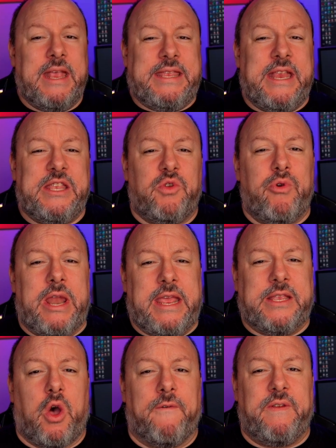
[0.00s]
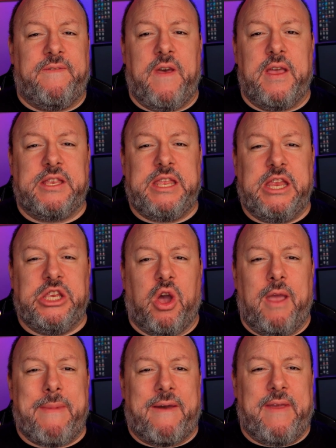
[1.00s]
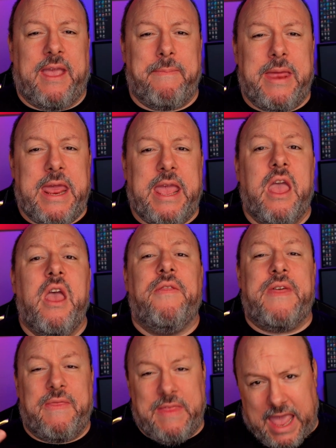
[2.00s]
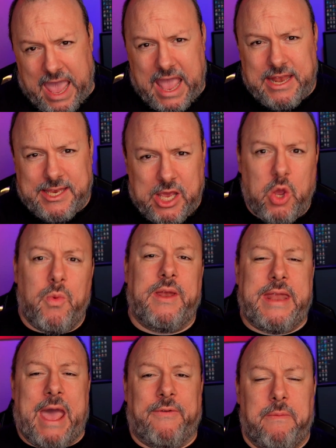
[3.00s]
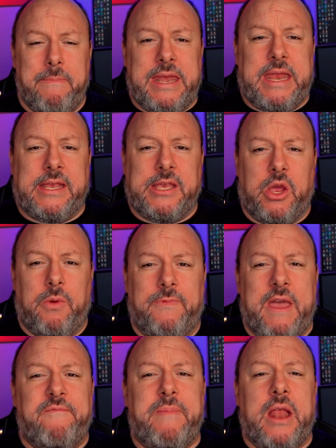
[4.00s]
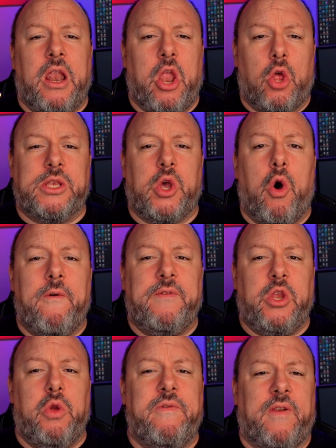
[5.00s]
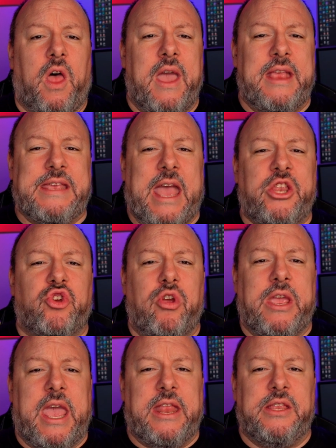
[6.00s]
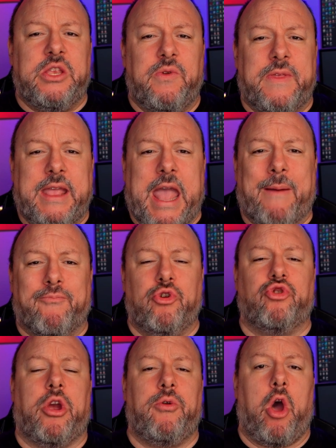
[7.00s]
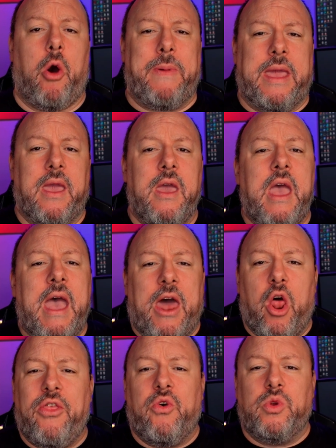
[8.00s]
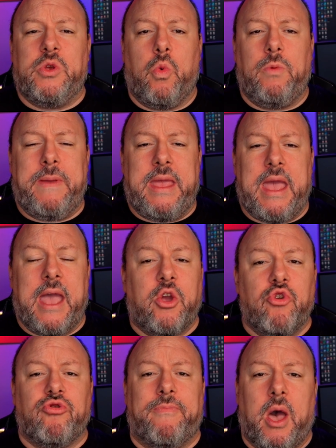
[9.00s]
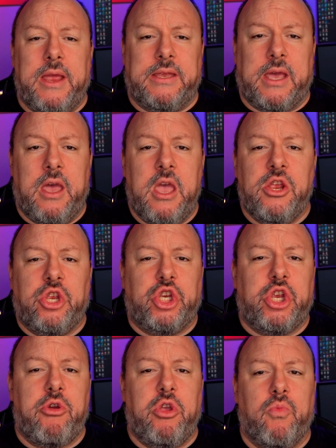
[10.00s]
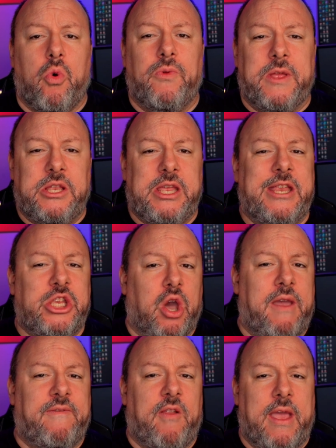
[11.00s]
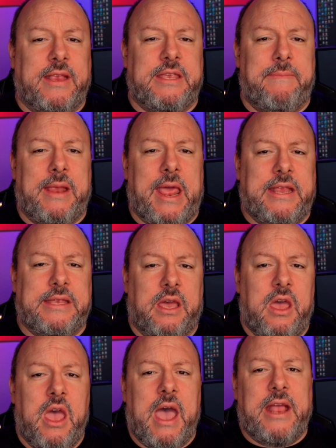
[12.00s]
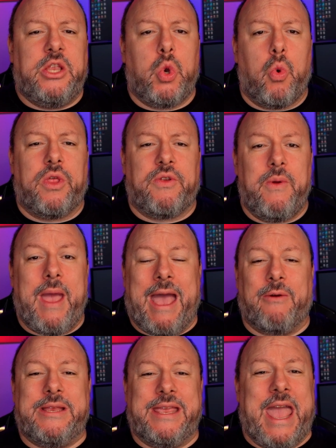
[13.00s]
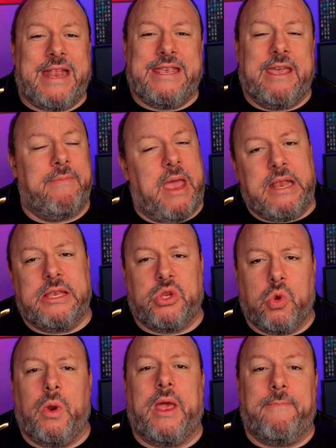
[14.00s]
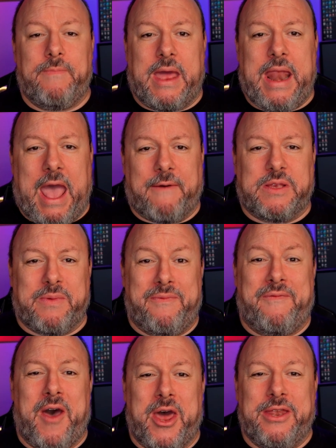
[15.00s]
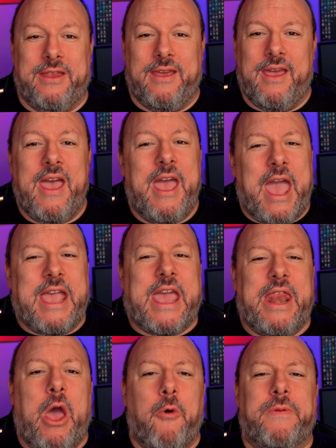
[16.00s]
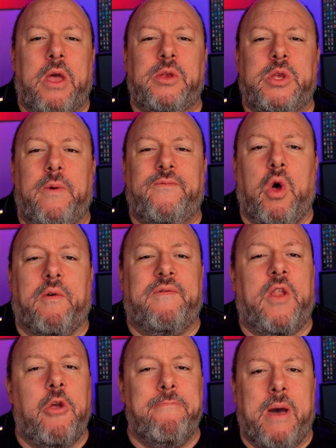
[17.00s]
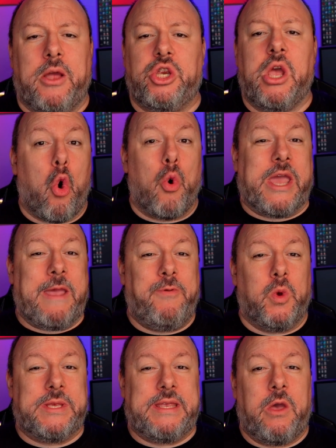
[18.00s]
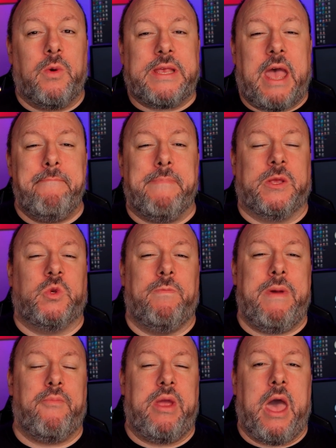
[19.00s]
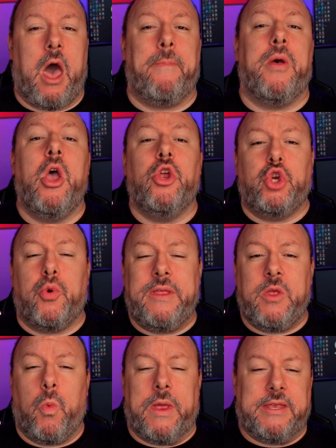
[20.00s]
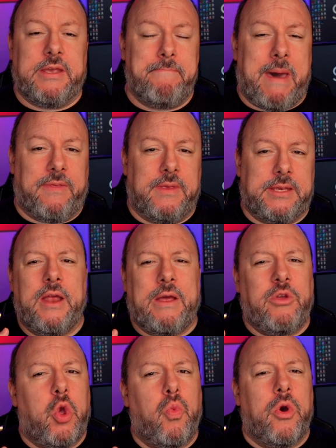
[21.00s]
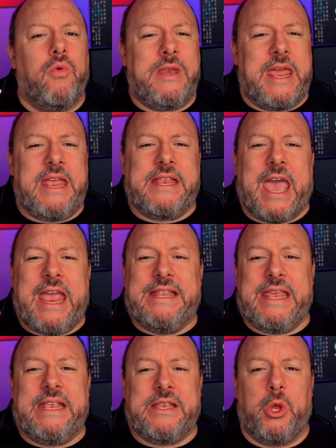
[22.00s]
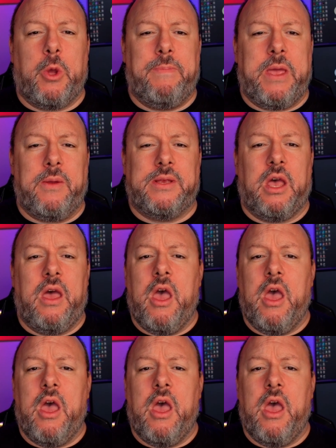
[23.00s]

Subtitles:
Since the release of the first DJI Mavic Mini, then the Air 2 and now the Mini 2, there have been a lot of new flyers entering into the camera drone hobby, and I thought it would be a good reminder to show you all the DJI flight simulator and talk through how to get it, install it and have some fun. It can help those who have not flown much or keep your skills and muscle memory up during the winter months. Now you will need a decent computer,